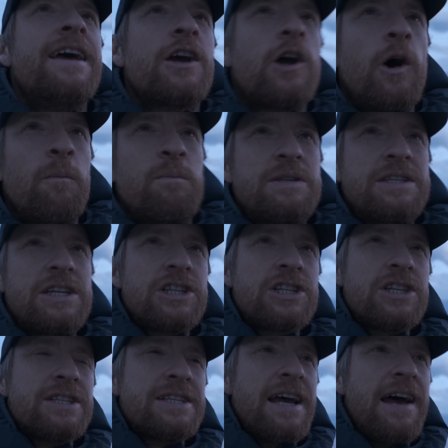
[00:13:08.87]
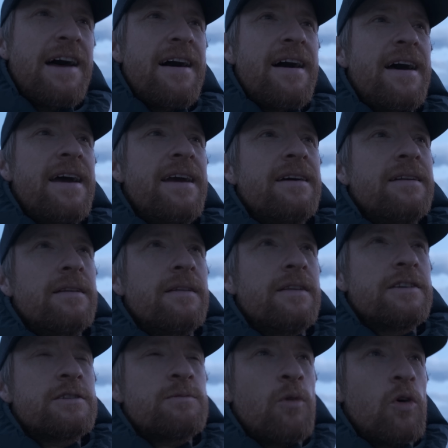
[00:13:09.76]
competition's high
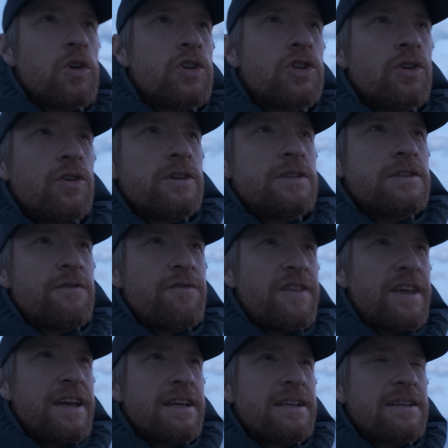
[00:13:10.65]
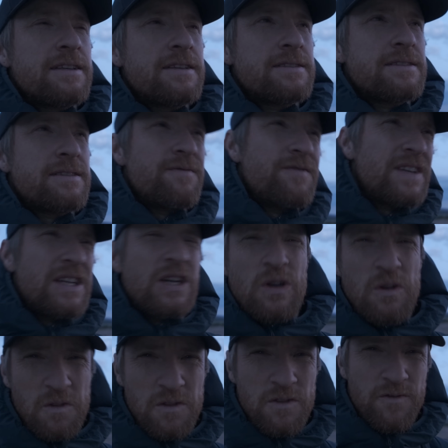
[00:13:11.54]
and there's more choice of things and
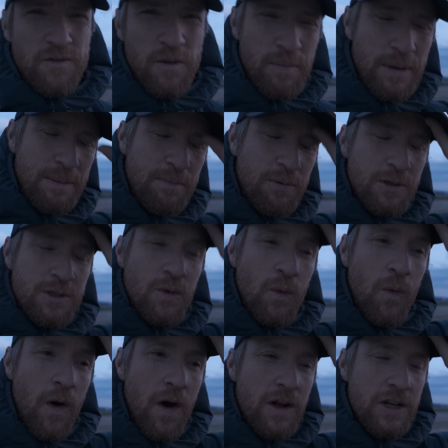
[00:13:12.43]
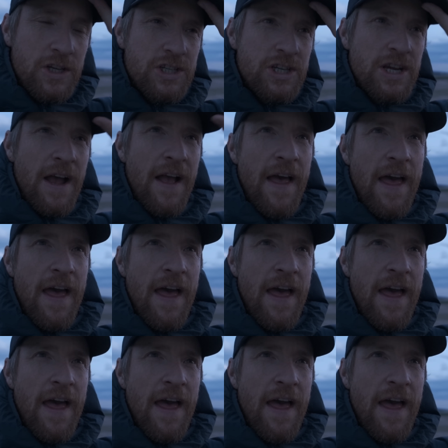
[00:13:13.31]
videos for people to watch,